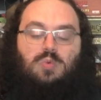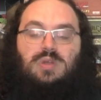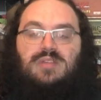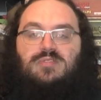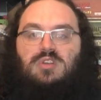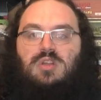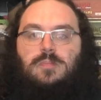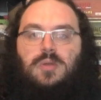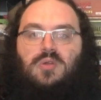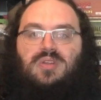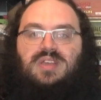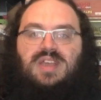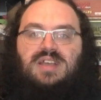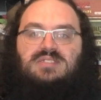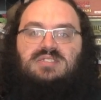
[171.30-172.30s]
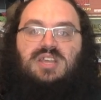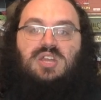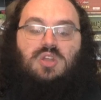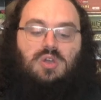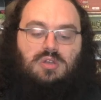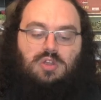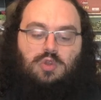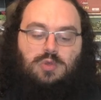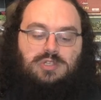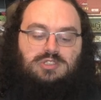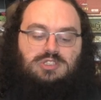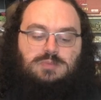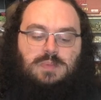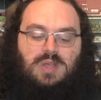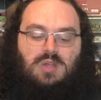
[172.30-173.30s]
Whenever an opponent casts a non
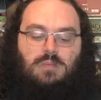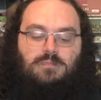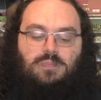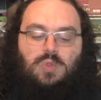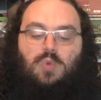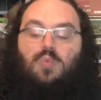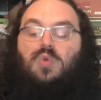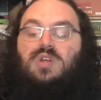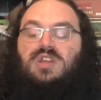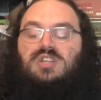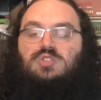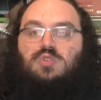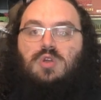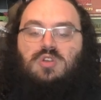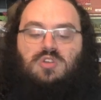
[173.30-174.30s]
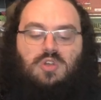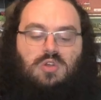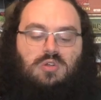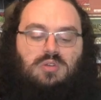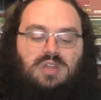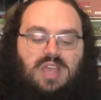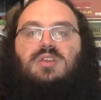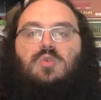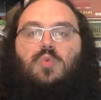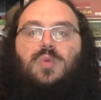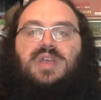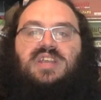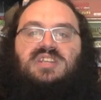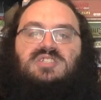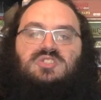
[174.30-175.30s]
creature spell, we're going to draw a card, and
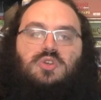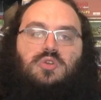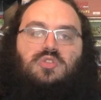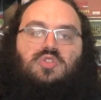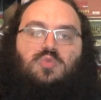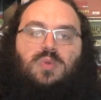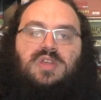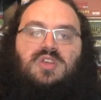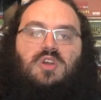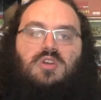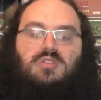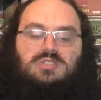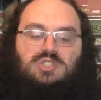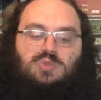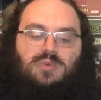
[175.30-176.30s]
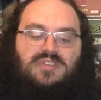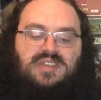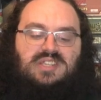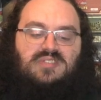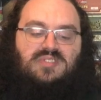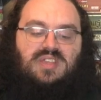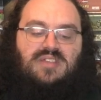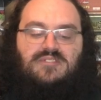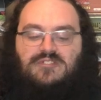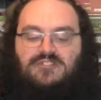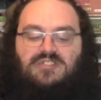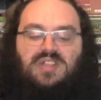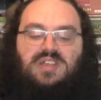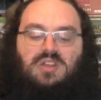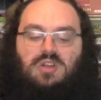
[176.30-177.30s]
we can discard three cards to effectively
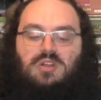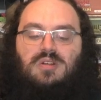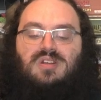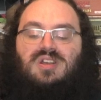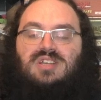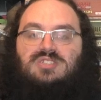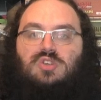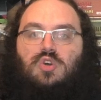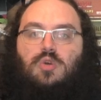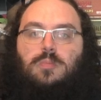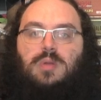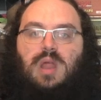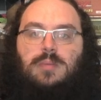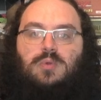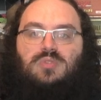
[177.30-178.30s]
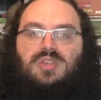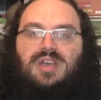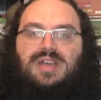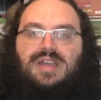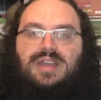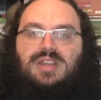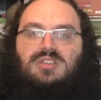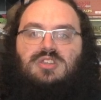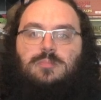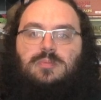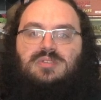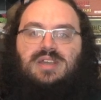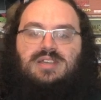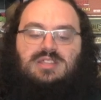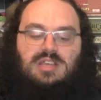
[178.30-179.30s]
flicker Nezahal Primal Tide to
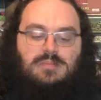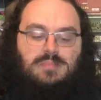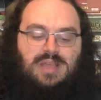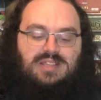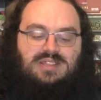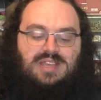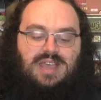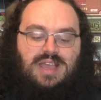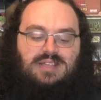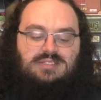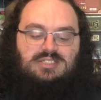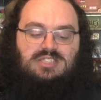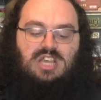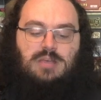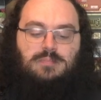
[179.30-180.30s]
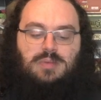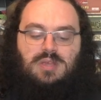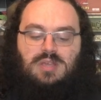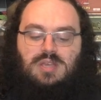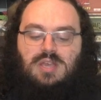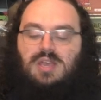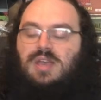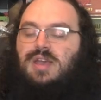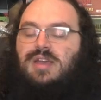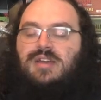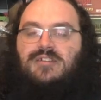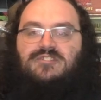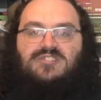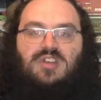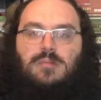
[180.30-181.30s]
protect them at the end step
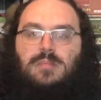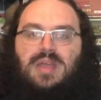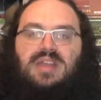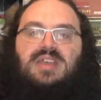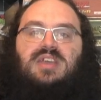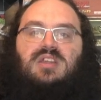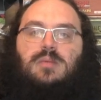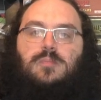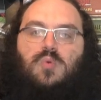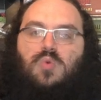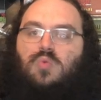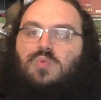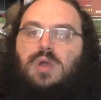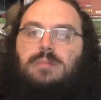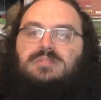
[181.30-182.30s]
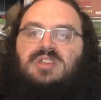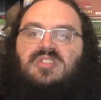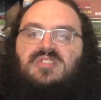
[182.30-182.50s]
from any kind of board wipes,